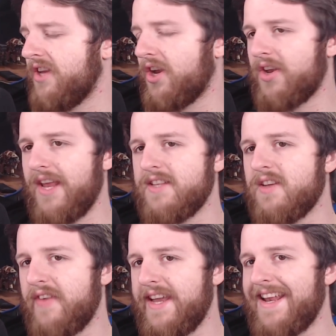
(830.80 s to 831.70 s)
could
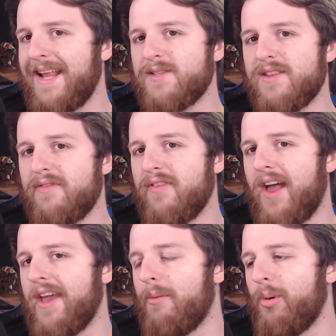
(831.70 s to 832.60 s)
intervene into the
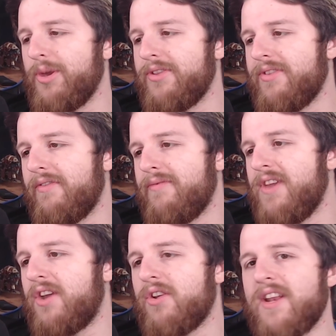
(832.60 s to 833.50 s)
flyer, but
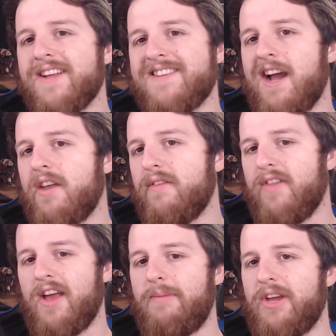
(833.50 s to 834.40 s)
you couldn't attack the
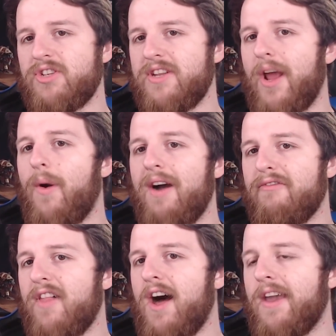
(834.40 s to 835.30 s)
flyer because you don't have
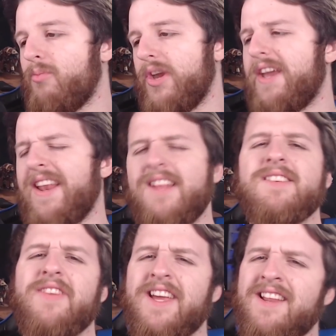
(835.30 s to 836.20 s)
fly, but you can
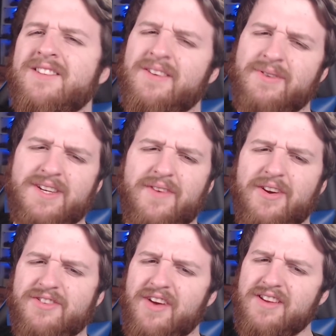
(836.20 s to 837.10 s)
intervene into it, which is very
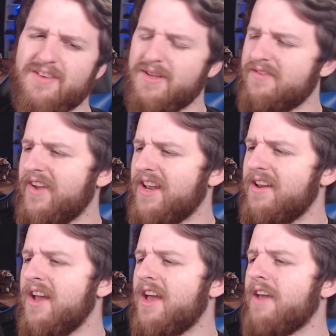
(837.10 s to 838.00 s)
strange. So intervene,
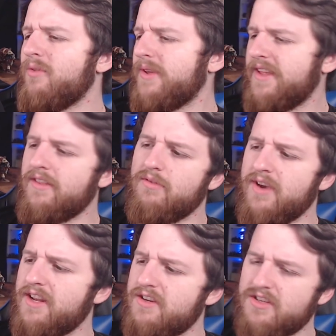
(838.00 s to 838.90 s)
if you're within
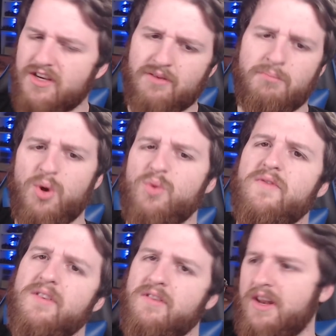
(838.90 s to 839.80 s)
3 inches, you can
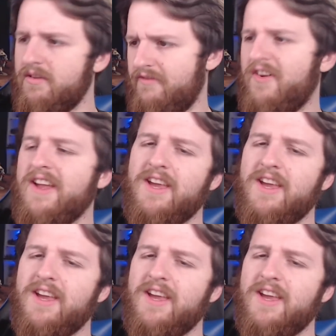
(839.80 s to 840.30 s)
move and then fight in